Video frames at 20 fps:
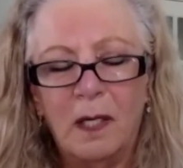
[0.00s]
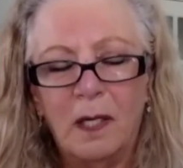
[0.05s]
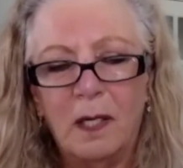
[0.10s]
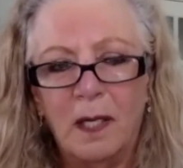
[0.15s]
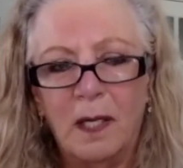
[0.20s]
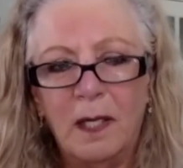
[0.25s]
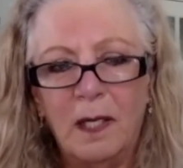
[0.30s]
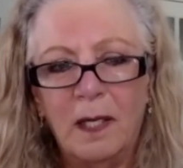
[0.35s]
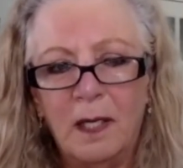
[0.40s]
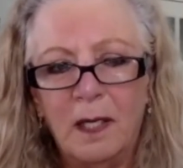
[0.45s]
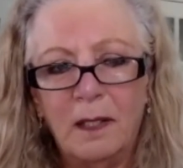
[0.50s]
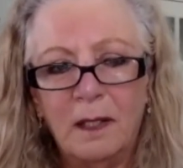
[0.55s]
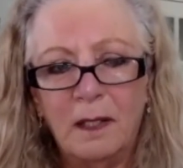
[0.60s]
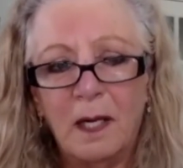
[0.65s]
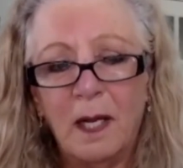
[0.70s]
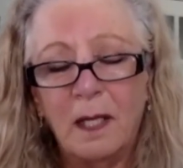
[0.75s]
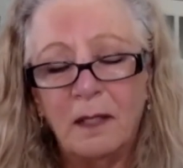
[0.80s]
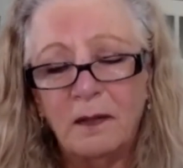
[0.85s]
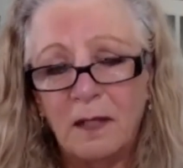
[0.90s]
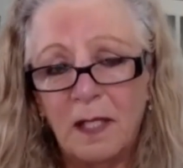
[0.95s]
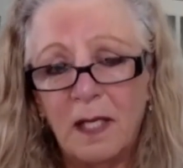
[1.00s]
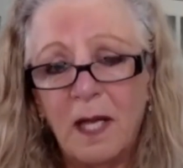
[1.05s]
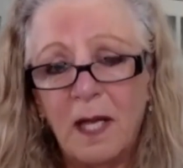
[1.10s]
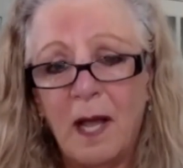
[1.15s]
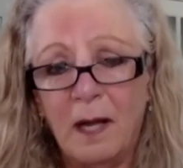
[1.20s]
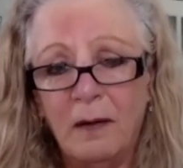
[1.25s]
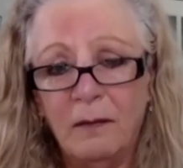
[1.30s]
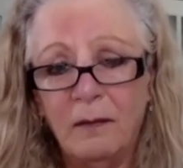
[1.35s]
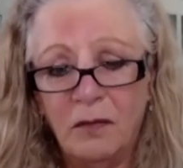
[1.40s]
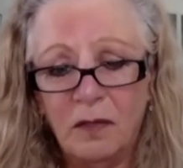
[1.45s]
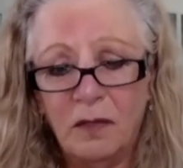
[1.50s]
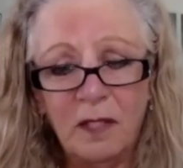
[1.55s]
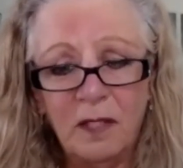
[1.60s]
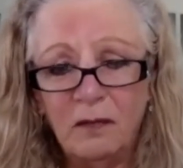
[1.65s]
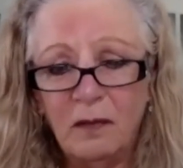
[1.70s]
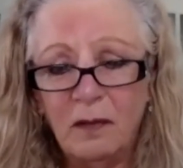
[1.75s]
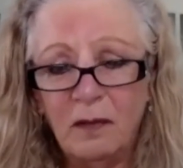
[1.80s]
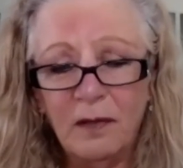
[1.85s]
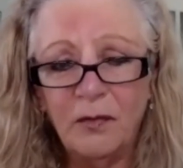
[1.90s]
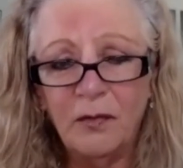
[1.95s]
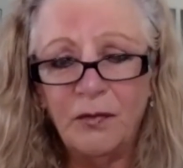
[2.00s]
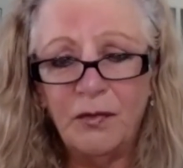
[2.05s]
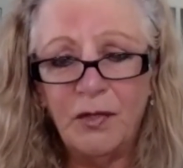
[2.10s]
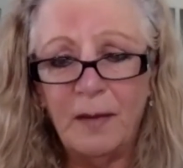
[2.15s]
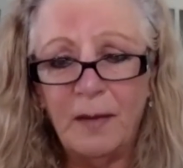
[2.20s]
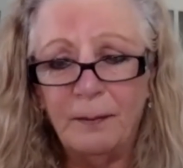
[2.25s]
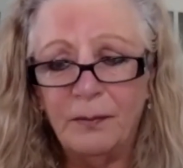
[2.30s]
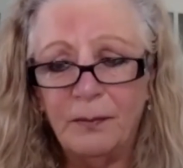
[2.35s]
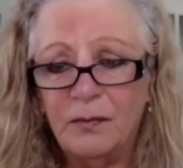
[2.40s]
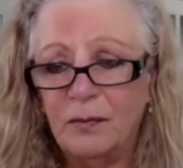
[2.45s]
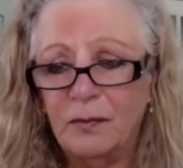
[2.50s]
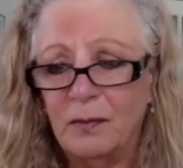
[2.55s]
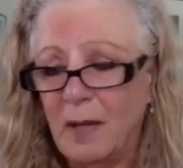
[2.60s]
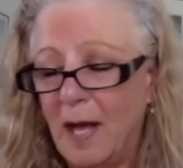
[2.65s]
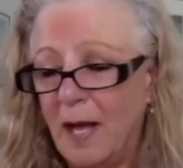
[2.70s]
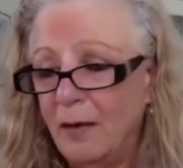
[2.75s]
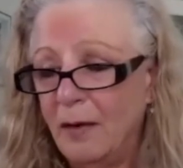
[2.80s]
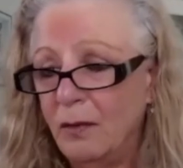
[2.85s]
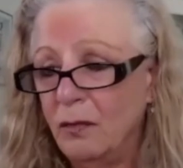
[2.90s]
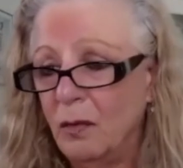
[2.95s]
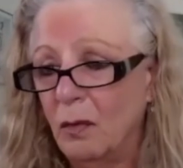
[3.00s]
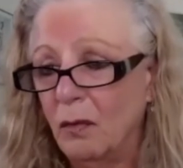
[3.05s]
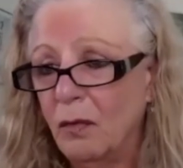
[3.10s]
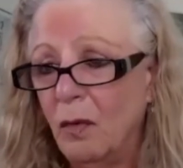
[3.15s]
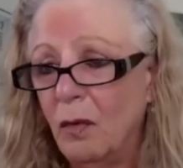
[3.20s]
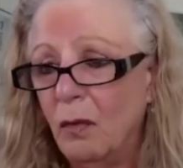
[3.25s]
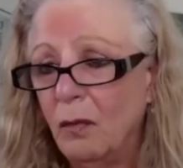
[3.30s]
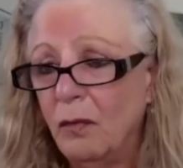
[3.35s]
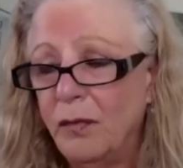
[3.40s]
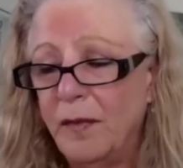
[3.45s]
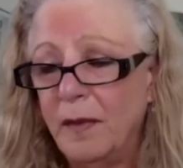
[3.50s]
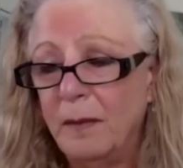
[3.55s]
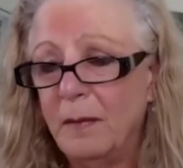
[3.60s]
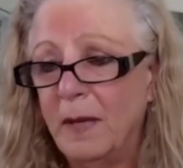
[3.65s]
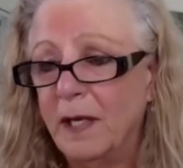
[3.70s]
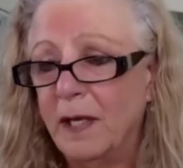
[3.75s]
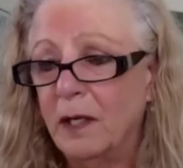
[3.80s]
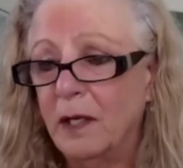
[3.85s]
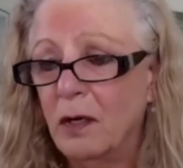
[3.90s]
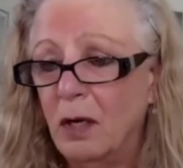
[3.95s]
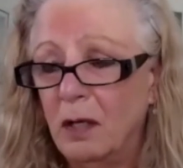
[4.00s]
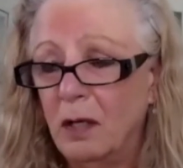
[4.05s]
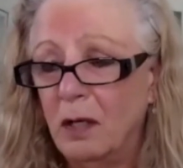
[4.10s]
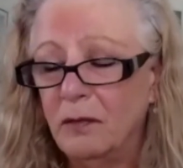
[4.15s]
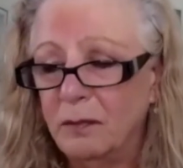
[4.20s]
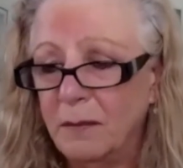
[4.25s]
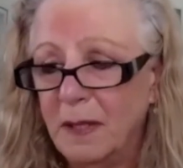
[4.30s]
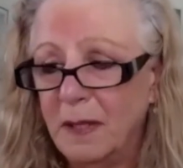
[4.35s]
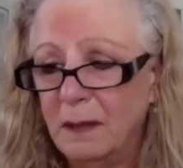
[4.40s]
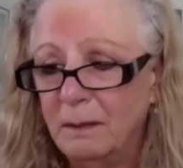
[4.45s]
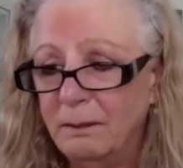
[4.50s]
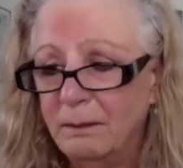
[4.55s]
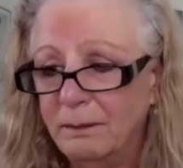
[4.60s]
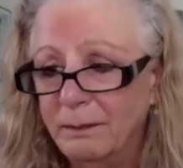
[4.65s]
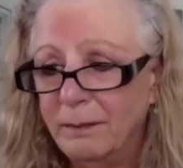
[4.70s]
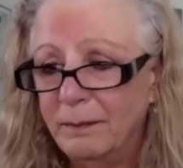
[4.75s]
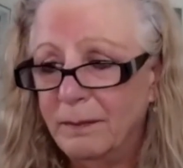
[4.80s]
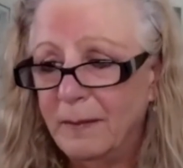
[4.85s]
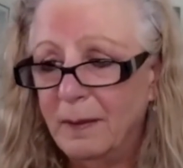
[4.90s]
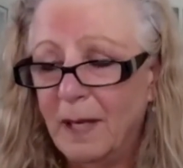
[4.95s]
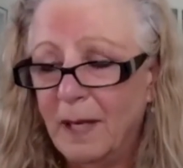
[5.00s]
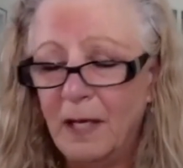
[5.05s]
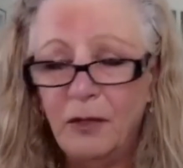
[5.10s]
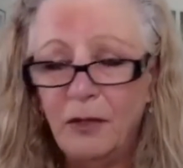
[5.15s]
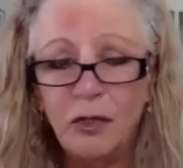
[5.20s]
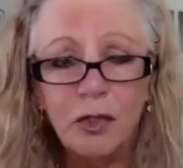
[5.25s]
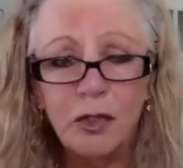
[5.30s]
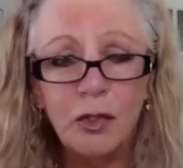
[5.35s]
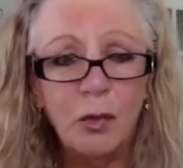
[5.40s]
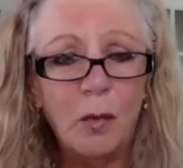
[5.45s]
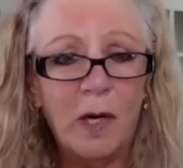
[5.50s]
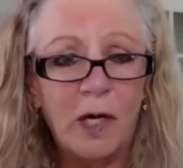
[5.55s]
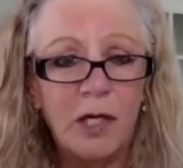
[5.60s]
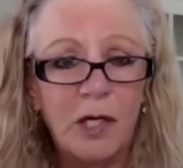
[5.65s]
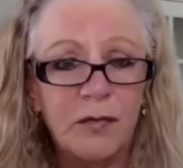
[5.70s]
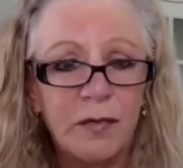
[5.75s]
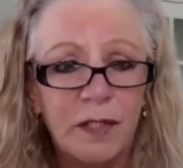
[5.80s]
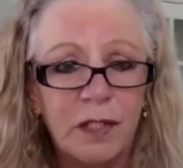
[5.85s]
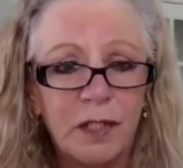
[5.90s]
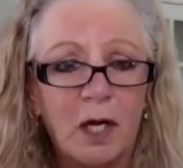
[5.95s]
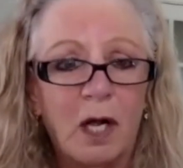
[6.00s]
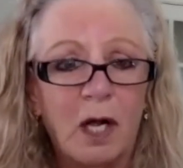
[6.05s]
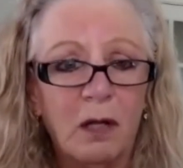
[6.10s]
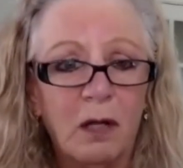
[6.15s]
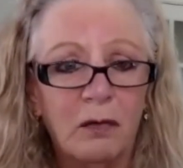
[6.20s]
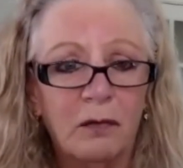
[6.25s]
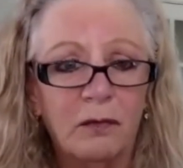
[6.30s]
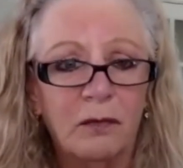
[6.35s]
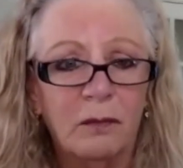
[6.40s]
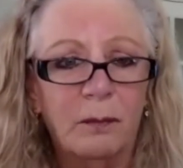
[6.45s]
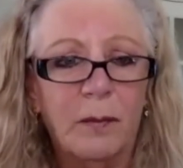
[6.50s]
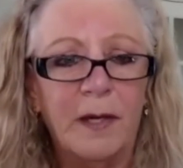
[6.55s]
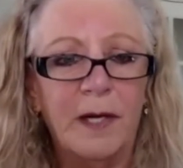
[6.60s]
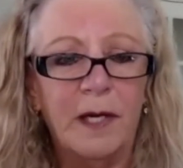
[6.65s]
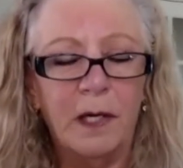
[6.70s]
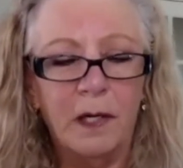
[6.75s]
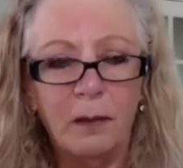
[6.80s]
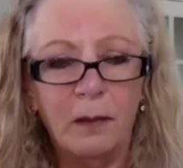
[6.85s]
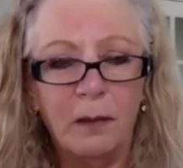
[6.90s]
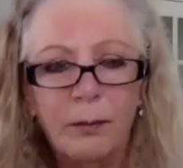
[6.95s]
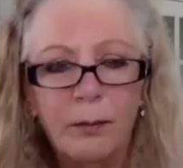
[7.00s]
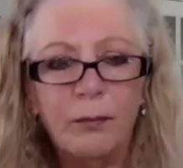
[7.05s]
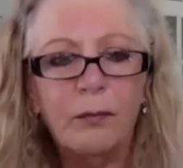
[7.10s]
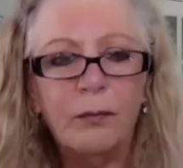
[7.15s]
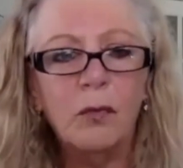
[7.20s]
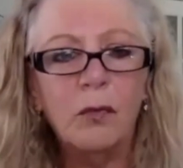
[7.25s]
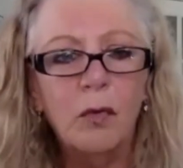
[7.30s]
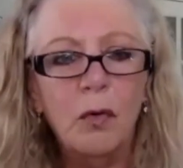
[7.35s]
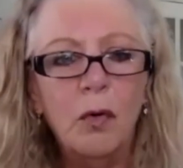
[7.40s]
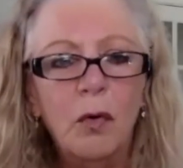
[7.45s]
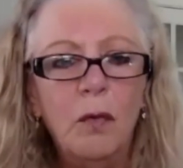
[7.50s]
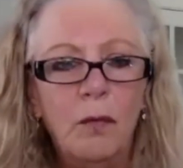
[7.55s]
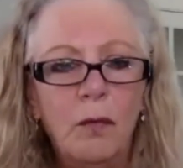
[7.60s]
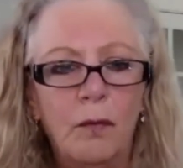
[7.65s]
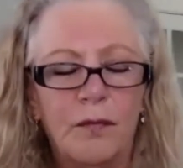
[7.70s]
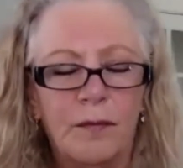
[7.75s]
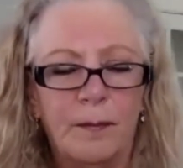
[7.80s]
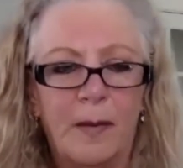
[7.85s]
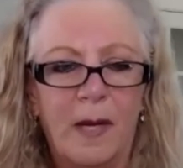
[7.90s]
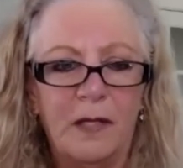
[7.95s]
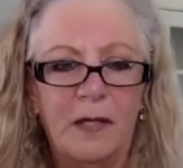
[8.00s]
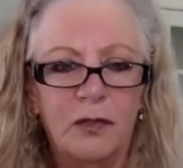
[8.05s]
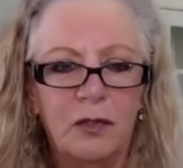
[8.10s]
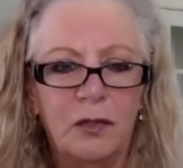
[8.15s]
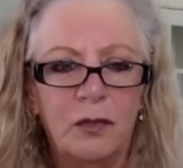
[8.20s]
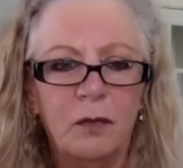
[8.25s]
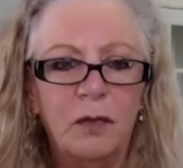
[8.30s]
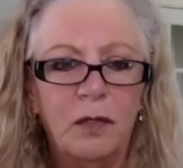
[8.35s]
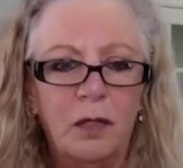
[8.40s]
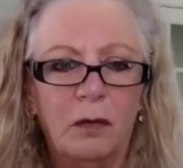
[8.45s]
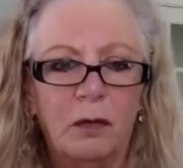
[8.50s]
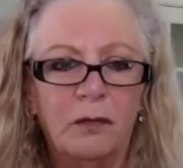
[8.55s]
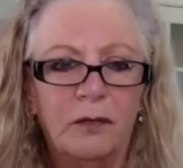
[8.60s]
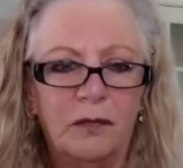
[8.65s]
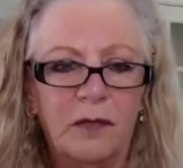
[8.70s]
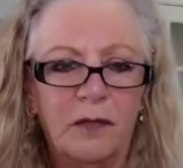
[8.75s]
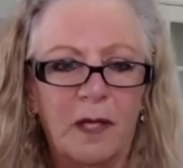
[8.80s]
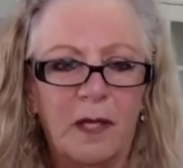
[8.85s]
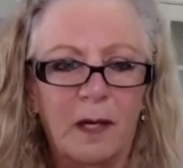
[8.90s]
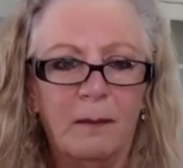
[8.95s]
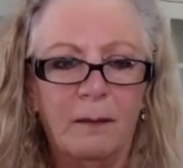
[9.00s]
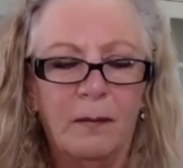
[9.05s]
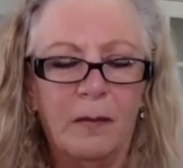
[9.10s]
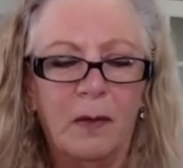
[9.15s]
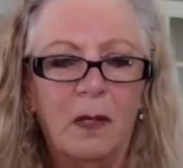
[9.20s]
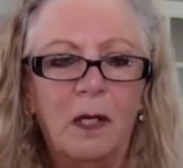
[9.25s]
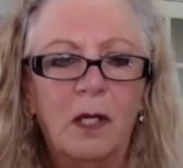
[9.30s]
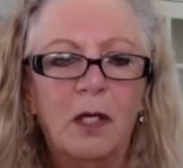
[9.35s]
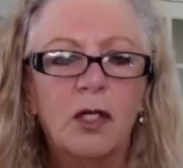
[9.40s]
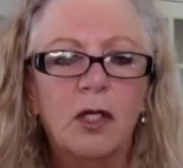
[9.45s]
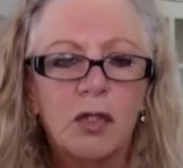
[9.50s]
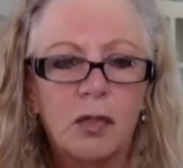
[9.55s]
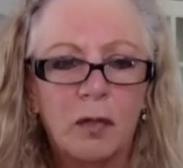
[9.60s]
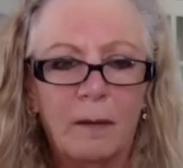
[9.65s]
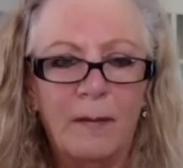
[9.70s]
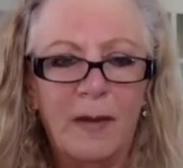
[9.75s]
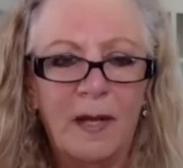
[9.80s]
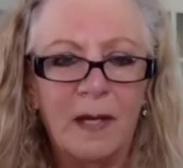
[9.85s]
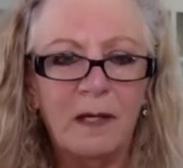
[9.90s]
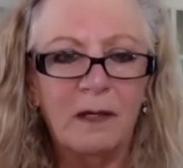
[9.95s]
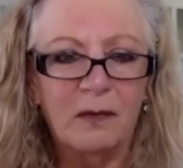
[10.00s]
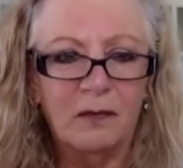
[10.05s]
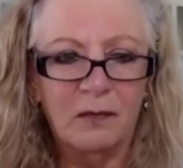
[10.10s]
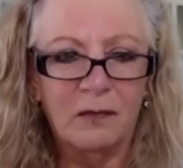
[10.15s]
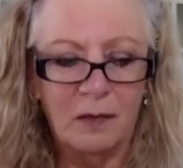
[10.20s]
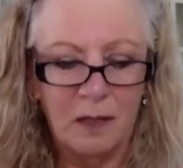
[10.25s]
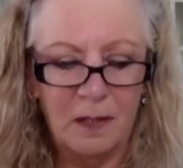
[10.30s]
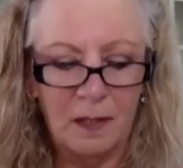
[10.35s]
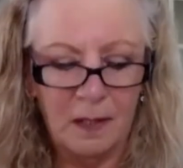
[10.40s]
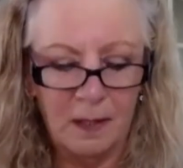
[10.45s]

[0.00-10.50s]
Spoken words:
And as again, these little tips, I don't know, the whole thing might have cost me under $200, but it improved my studio setup tremendously.